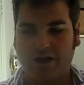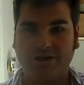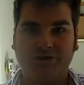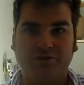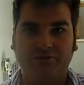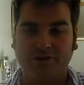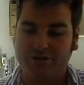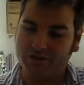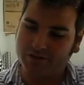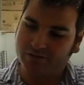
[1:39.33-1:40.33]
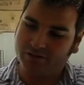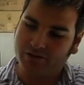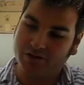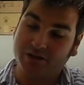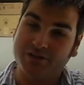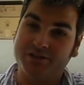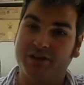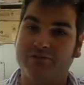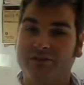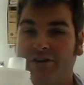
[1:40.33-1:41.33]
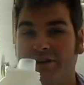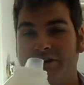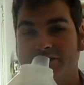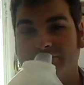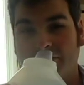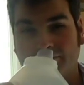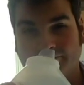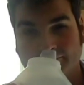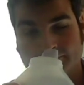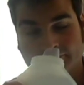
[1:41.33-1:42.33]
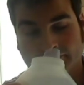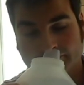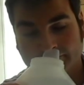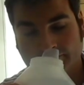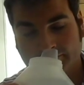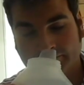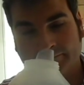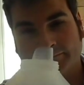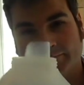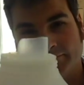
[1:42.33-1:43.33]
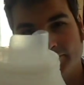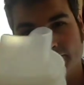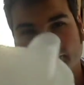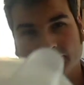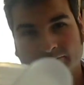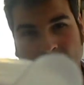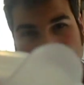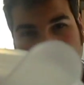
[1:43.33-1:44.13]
HE friendly. It's got a very nice smell. Mmm.